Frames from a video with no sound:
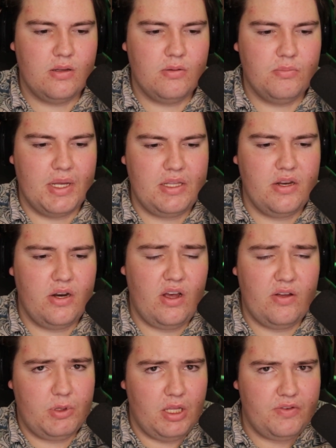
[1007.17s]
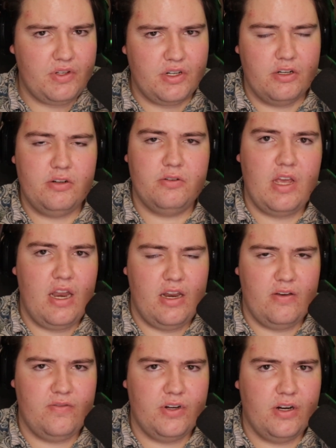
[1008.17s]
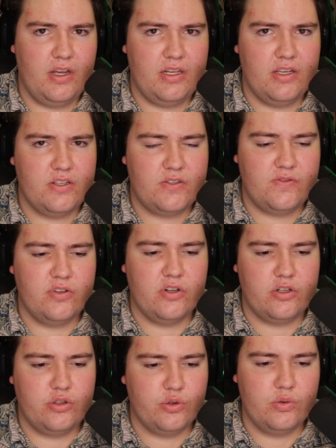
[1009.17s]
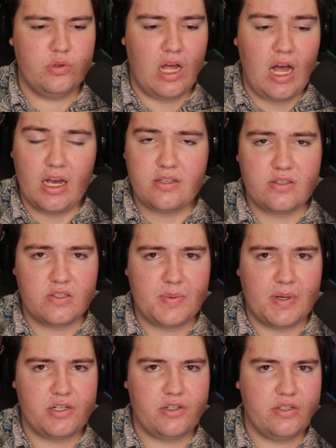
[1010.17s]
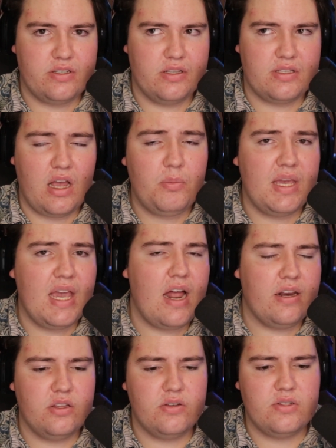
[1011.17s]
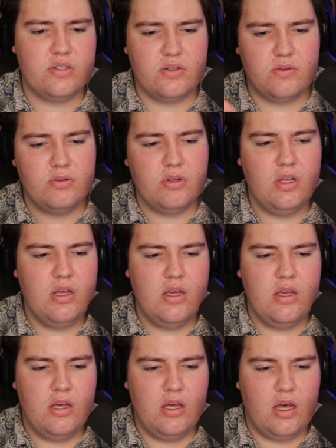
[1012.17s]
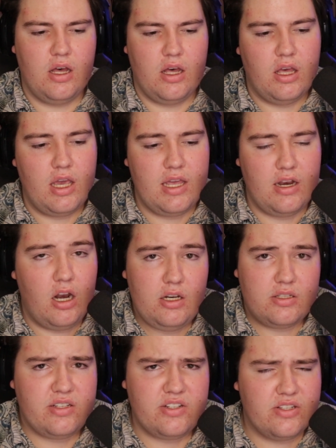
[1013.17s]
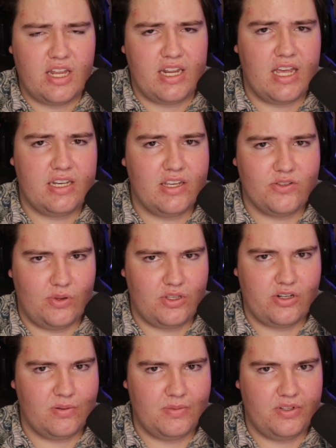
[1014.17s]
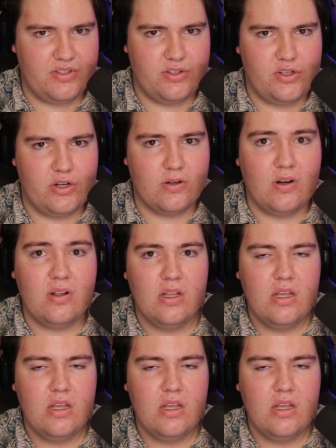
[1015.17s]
But, you know, I would love to hear any of your ideas for crew logs, especially since I'll be adding those soon. And honestly, just any ideas with the terminals in general.